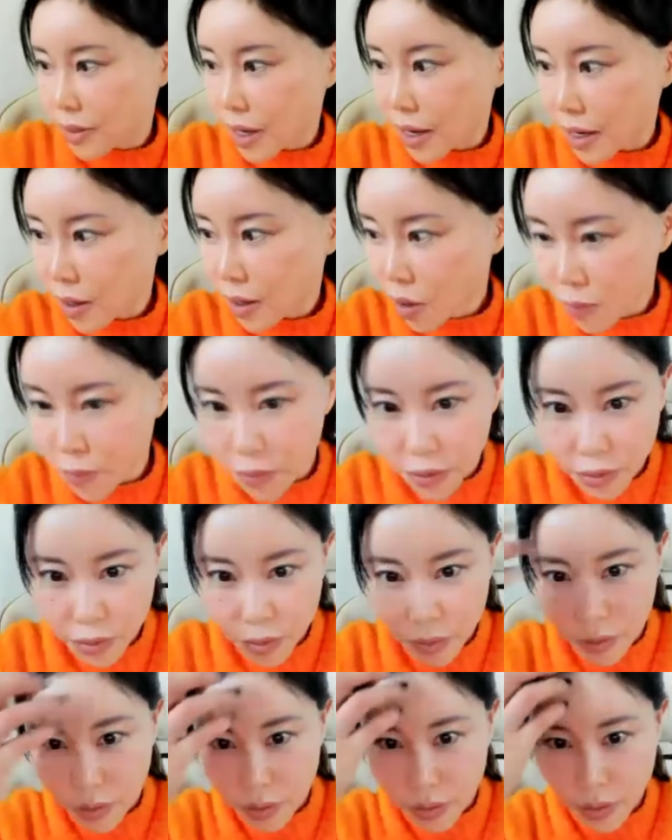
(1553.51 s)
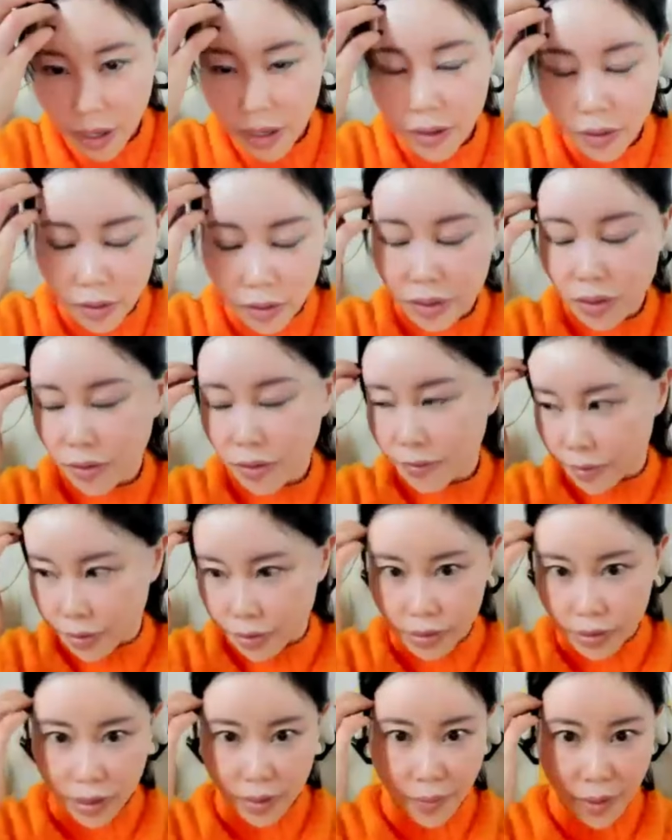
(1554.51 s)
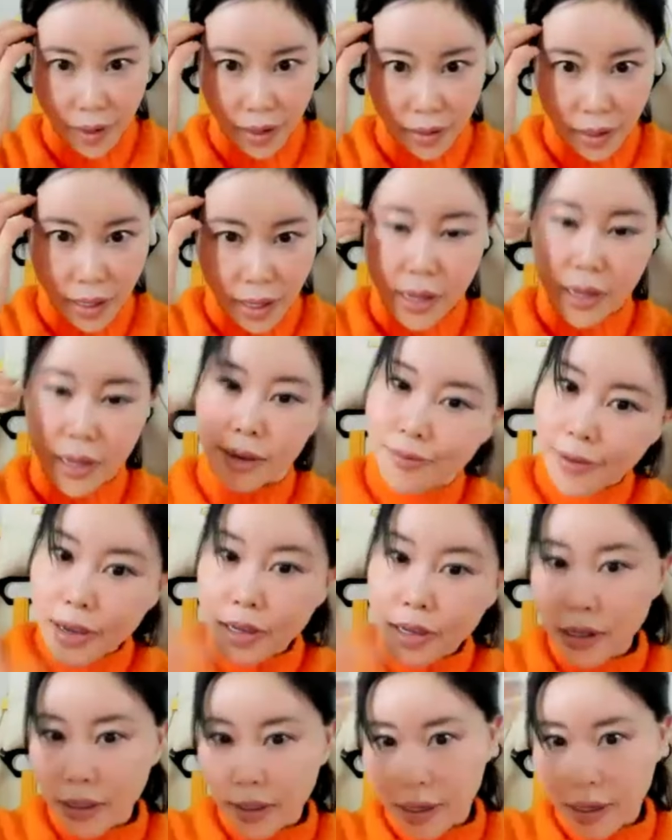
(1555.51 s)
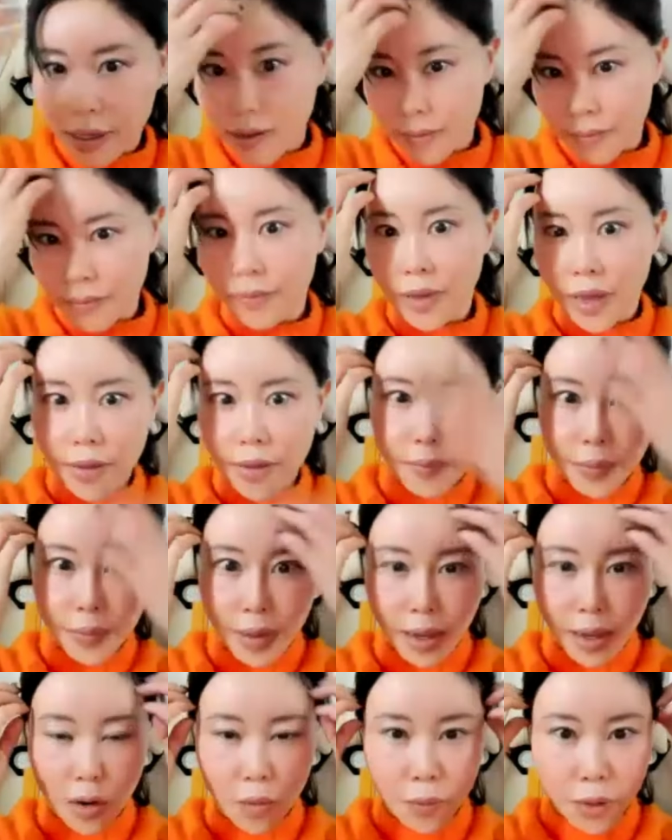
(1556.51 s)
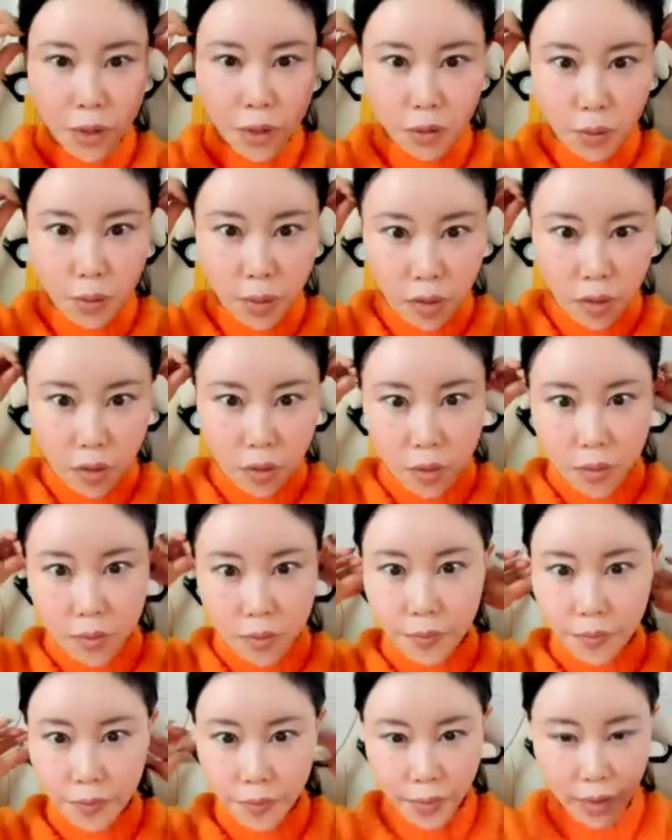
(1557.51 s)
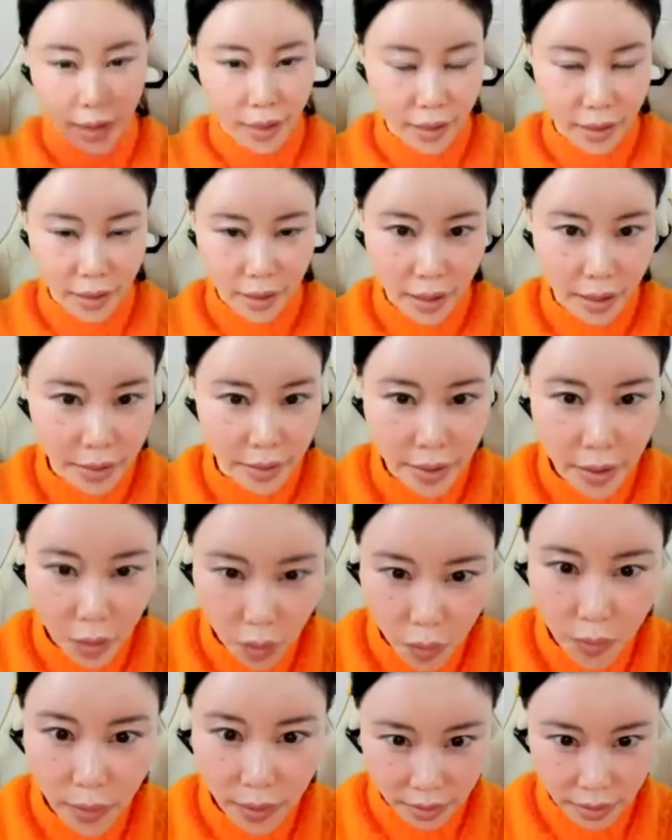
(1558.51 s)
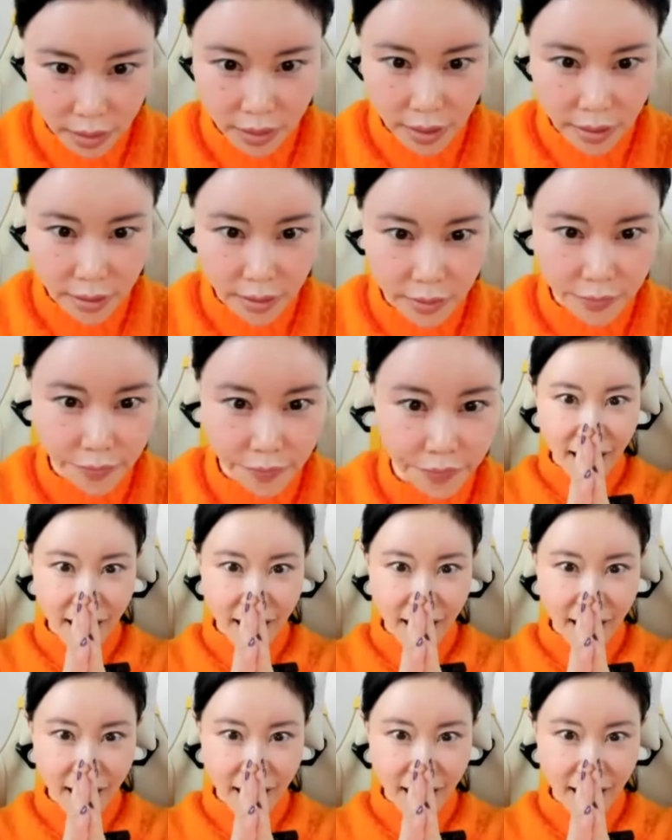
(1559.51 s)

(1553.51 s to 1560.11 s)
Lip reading: I hope you I know it's confusing, but eventually, yep, I hope you will, I think you will understand.